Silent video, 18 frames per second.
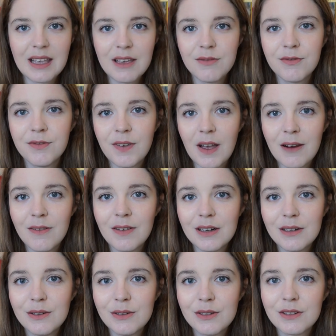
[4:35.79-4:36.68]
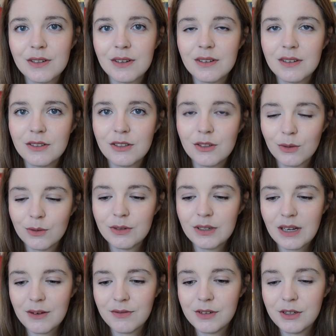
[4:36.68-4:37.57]
If Fairy Loot
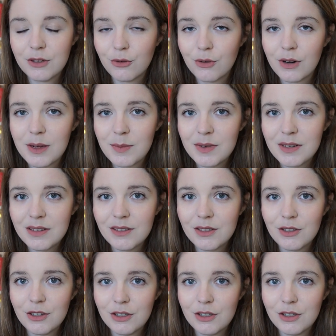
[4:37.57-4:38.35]
don't have an agreement